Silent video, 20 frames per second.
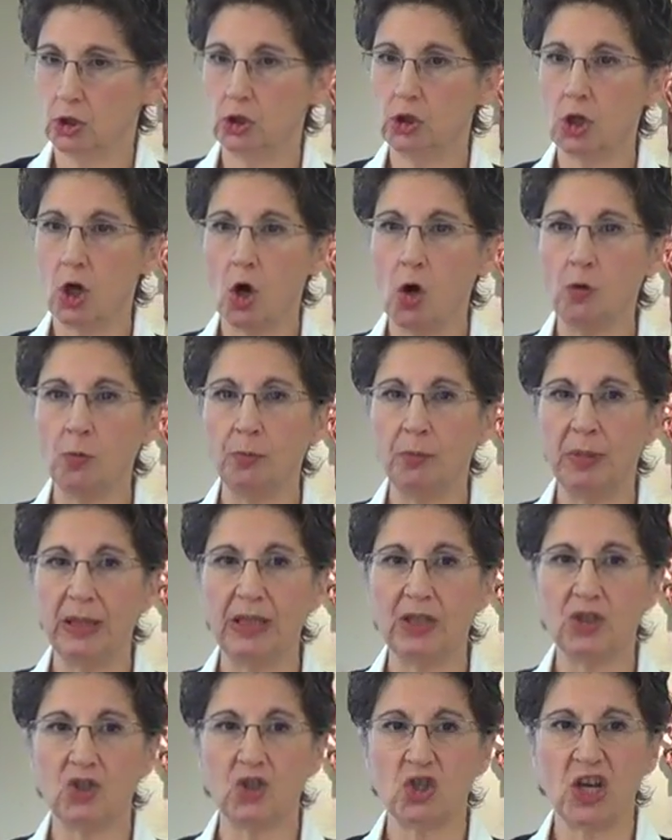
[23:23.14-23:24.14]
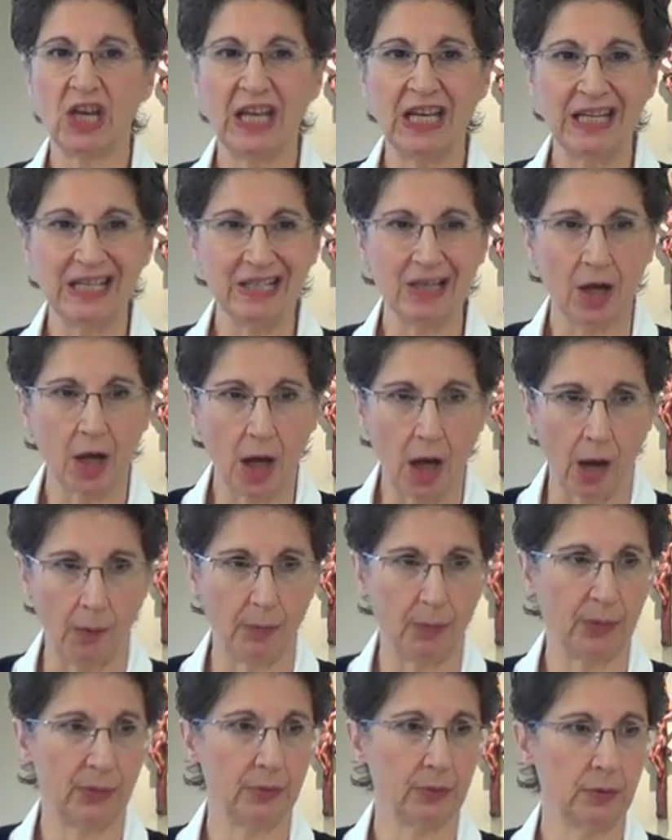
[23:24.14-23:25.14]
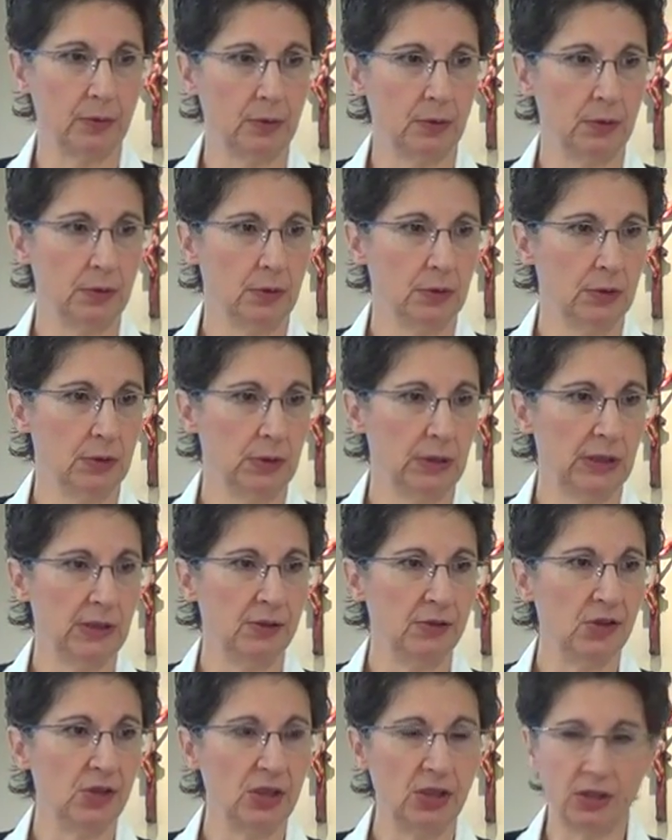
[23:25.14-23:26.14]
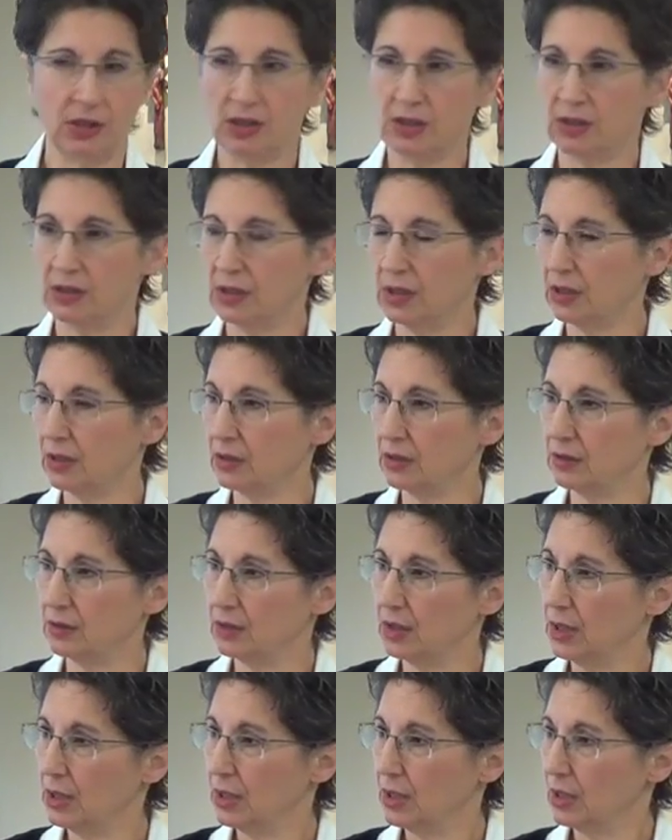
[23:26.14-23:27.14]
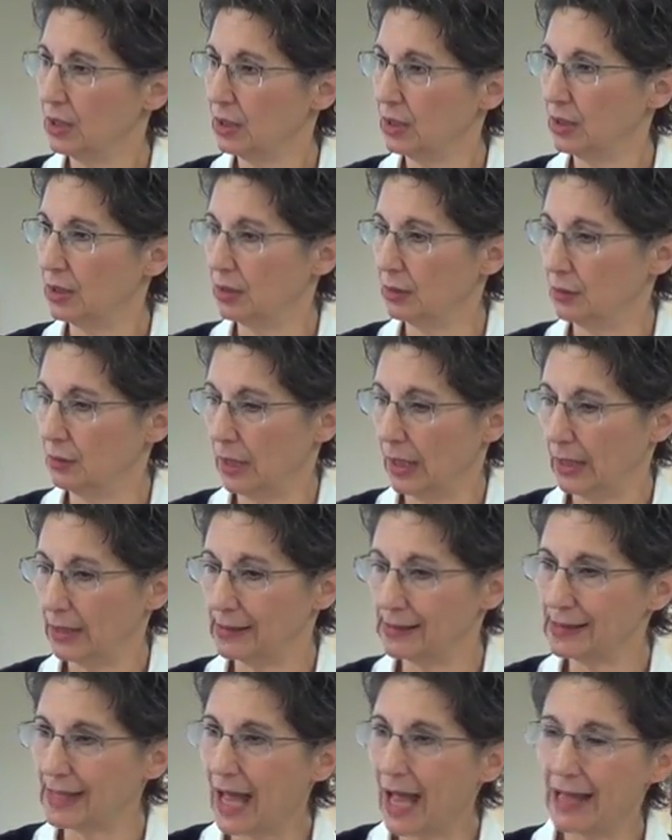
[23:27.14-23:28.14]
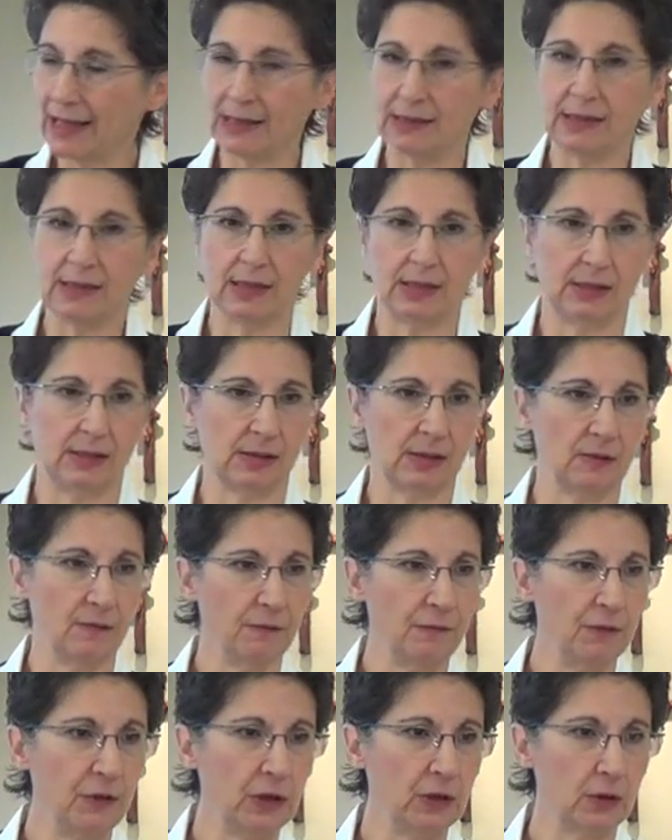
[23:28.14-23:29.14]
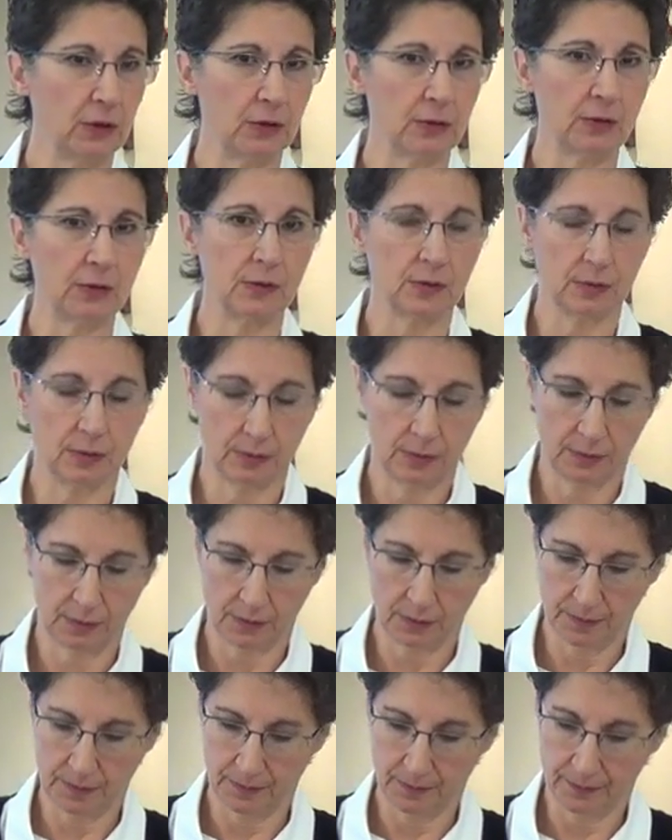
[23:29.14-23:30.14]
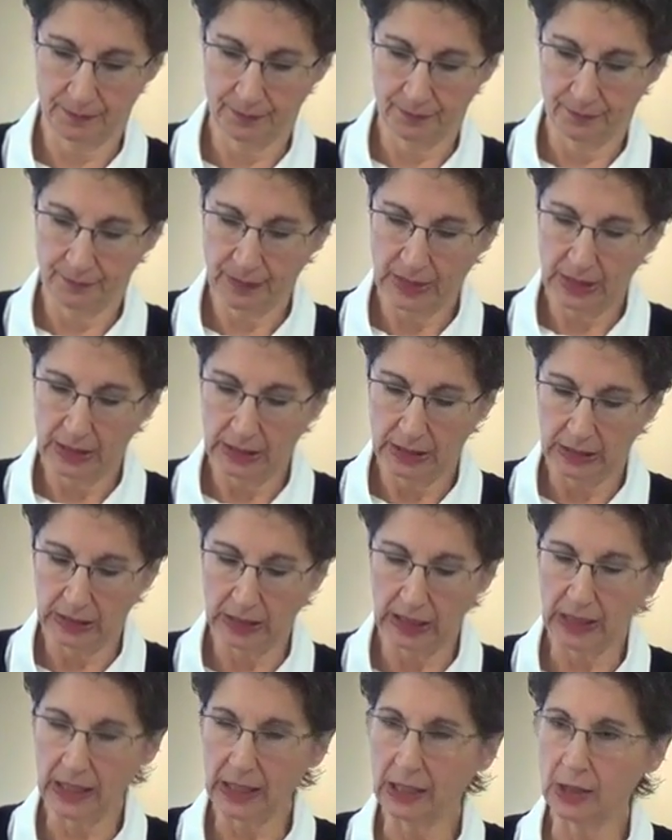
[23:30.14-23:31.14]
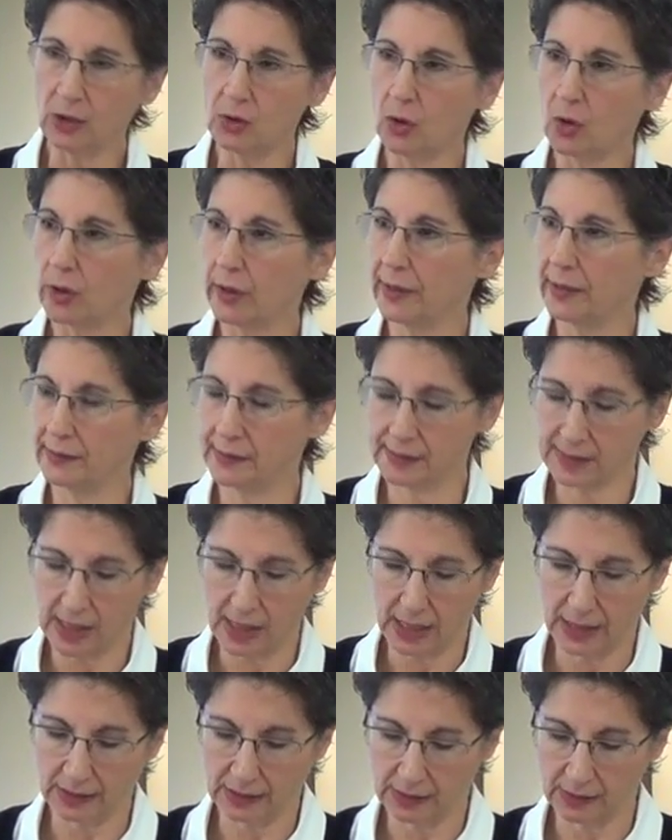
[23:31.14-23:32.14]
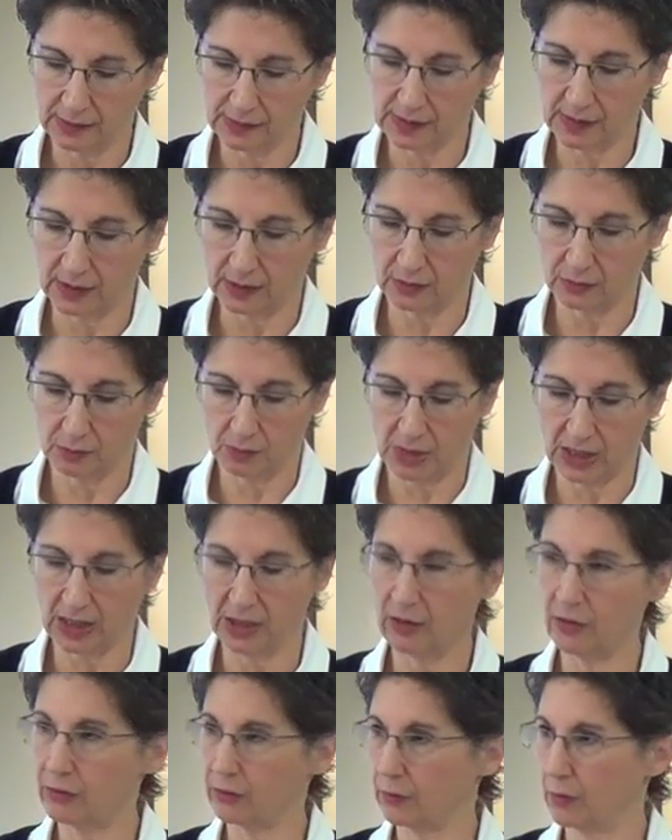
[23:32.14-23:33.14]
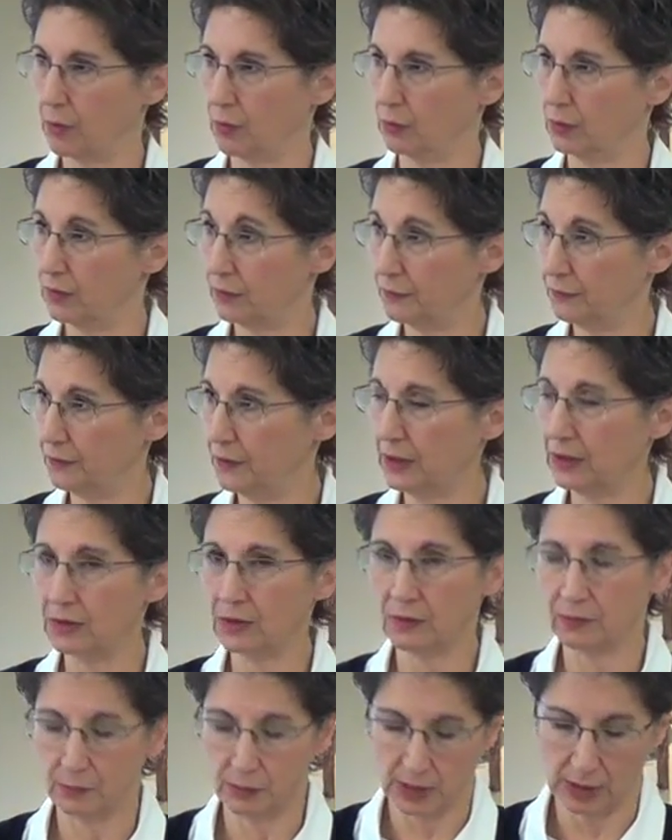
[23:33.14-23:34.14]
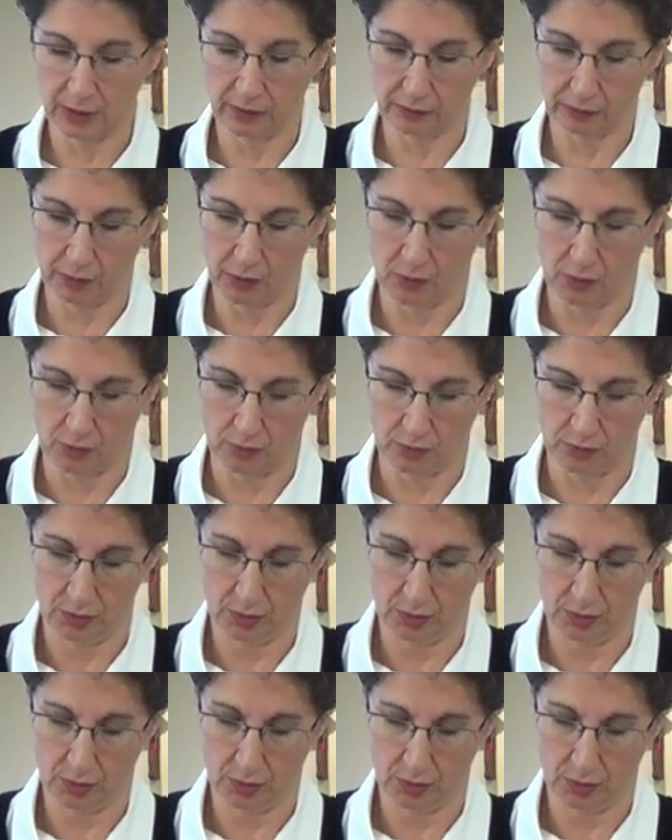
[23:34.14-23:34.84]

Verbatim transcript: Don't be chained up in, in, in, in anxieties and fears. Lay your anxieties at my throne, the feet of my throne.